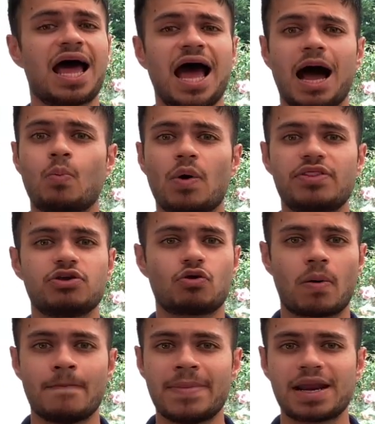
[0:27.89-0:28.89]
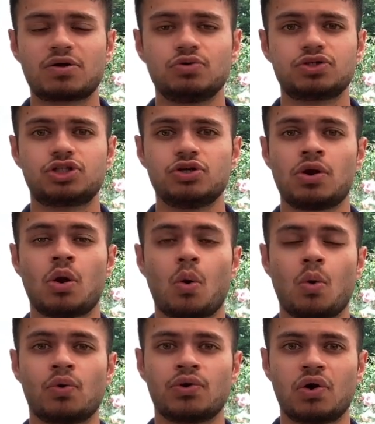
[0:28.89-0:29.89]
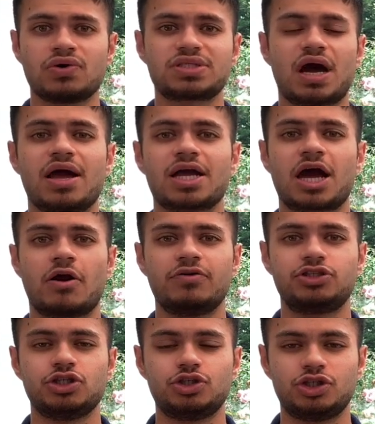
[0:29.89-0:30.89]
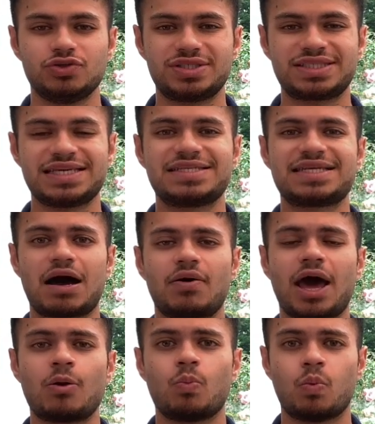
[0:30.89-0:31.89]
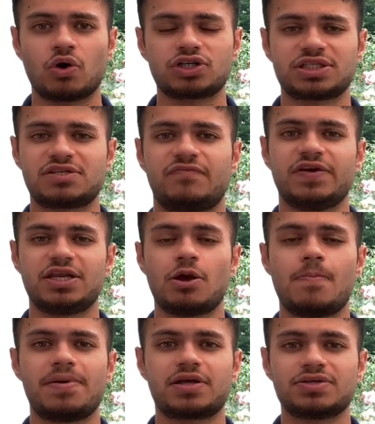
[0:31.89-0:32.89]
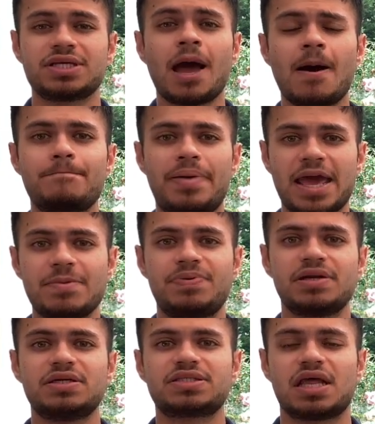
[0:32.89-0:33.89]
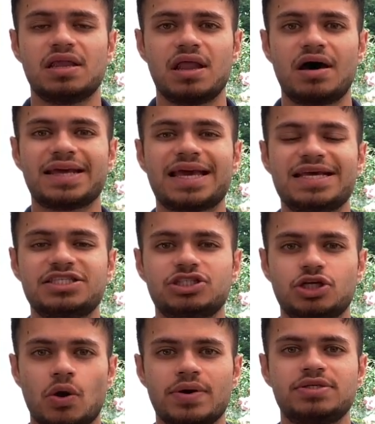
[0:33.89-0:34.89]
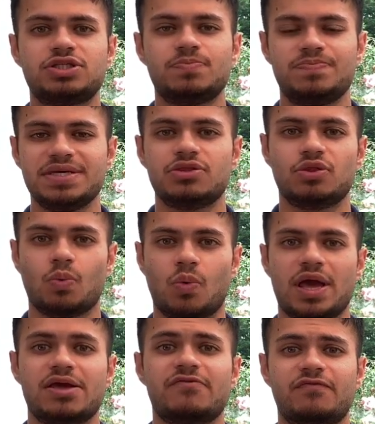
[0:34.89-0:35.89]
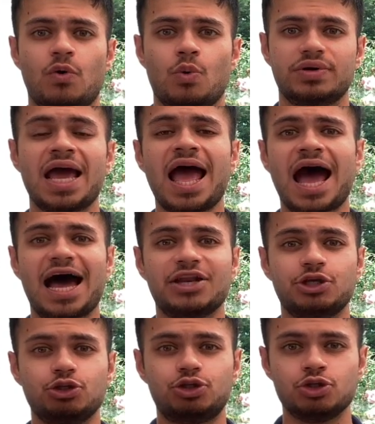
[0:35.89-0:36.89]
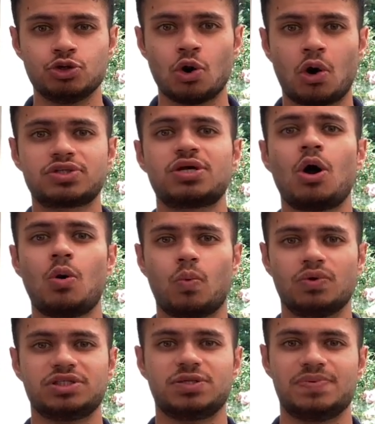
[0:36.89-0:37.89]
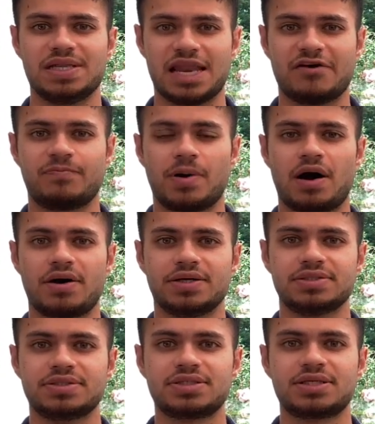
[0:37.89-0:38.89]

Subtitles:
And whether you're a medical student or not, I encourage you to sit down and watch this video because paperless learning is going to be the way forward, and you do not want to be left behind.